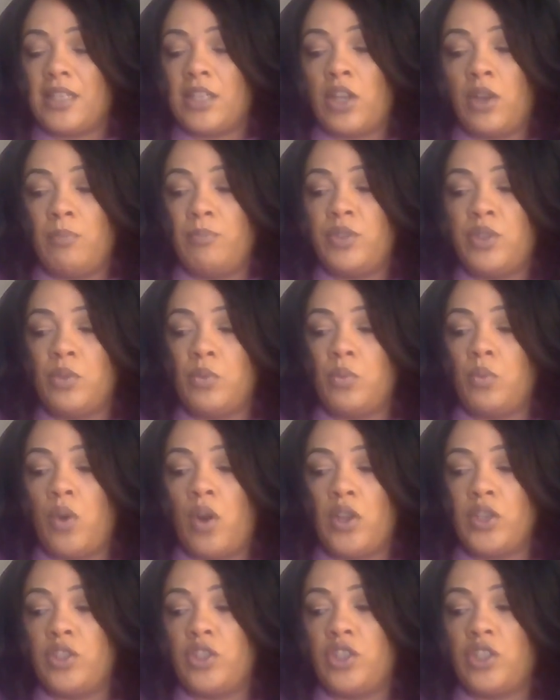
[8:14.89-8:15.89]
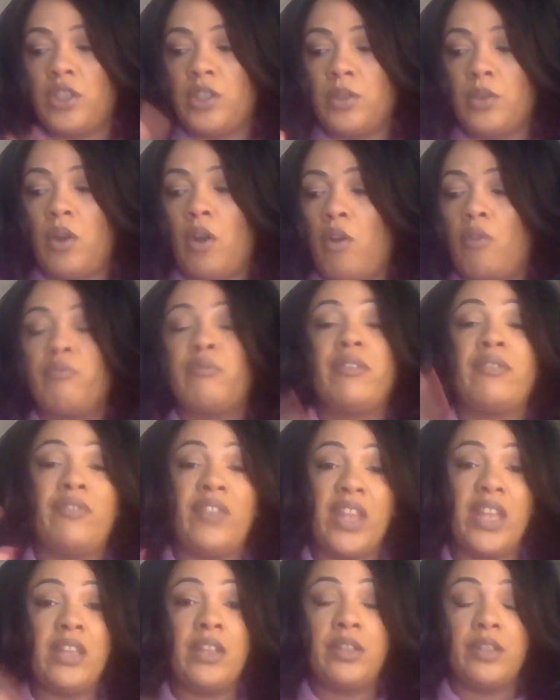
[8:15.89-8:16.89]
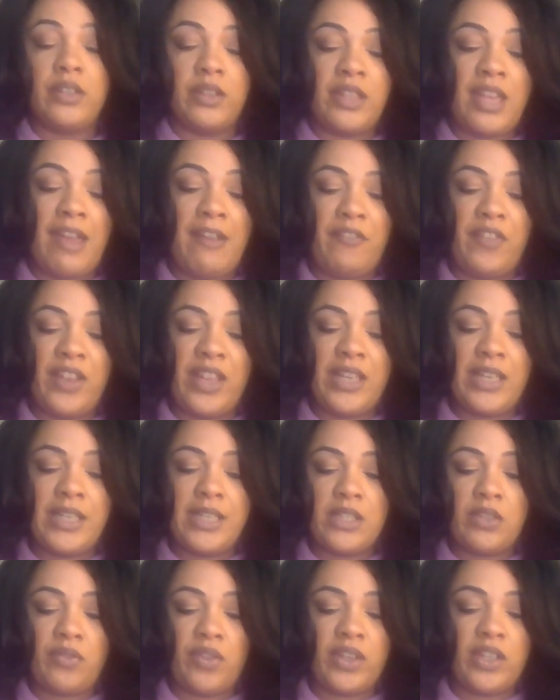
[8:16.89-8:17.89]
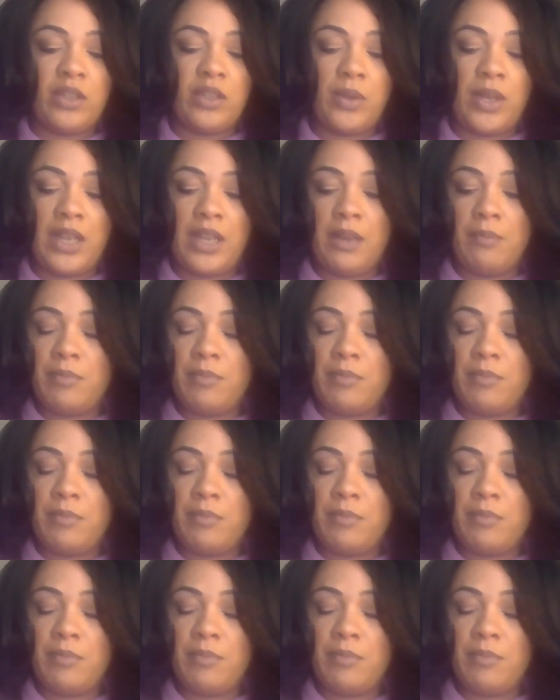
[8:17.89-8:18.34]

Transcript: come towards you or reveal their feelings for you here.